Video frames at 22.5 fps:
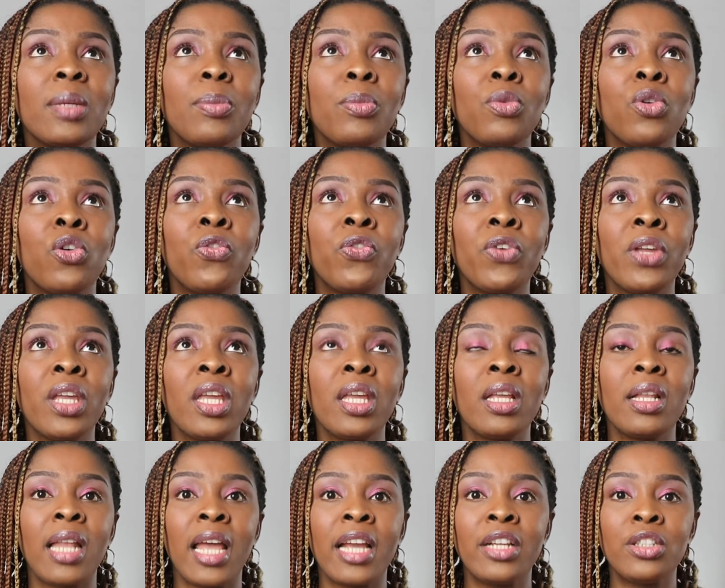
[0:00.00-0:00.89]

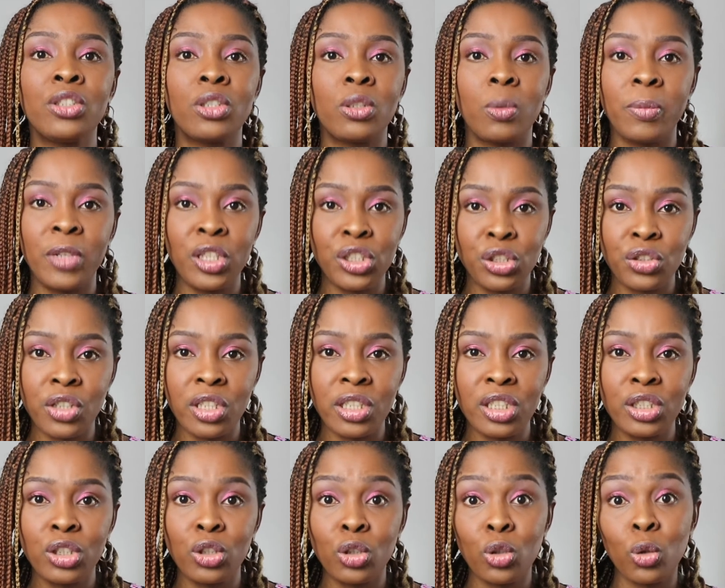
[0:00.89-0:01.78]
movie like
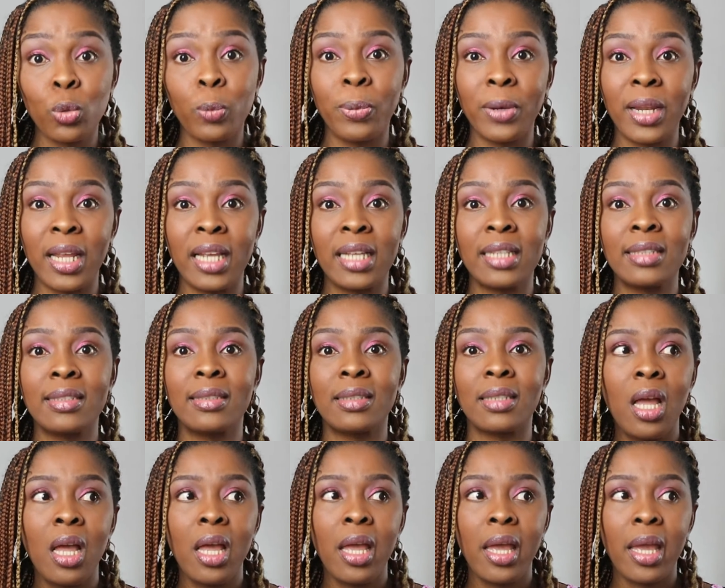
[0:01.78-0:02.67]
literally took place
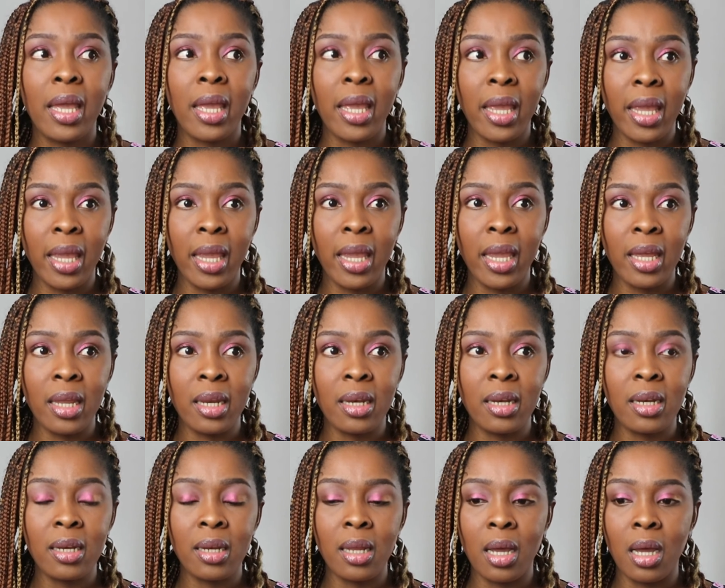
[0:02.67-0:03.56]

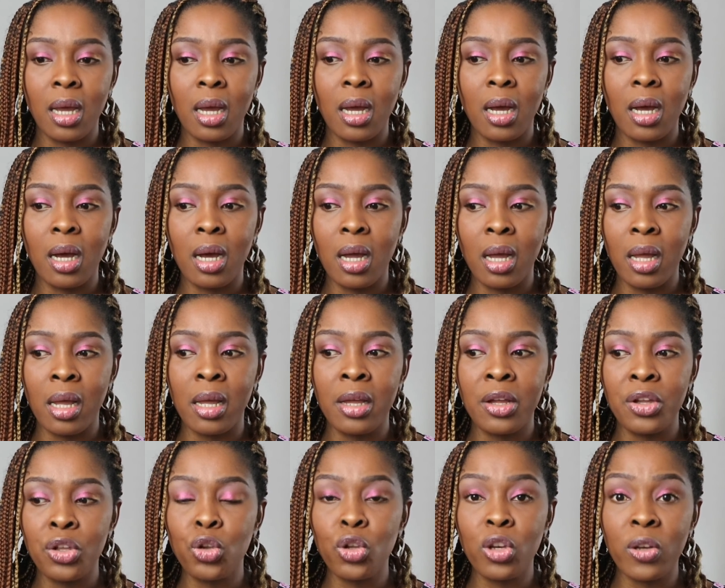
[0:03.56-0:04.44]
in
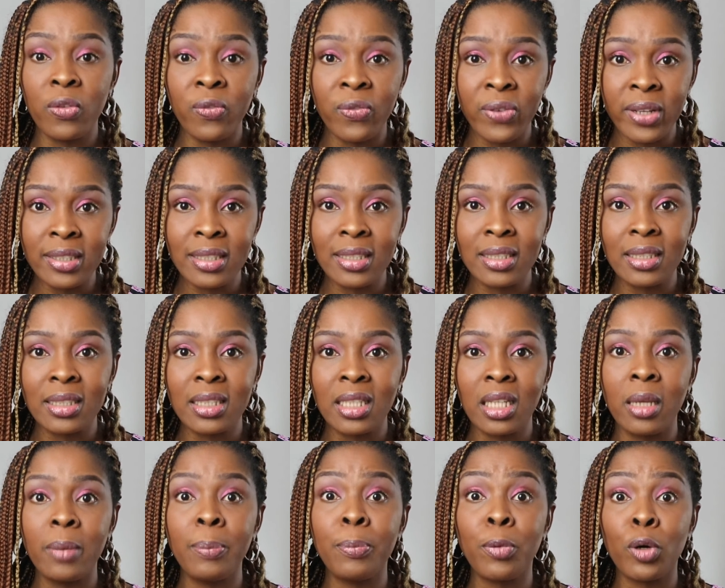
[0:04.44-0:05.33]
a
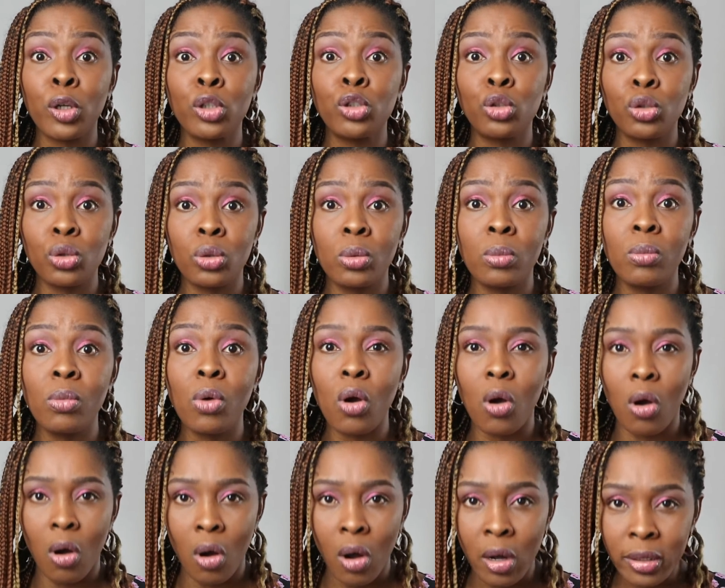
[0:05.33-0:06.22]
university boardroom
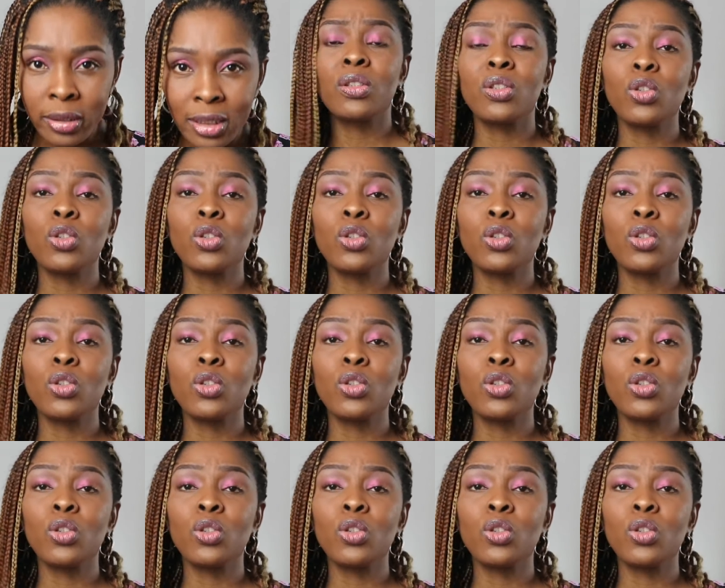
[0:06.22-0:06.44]
court.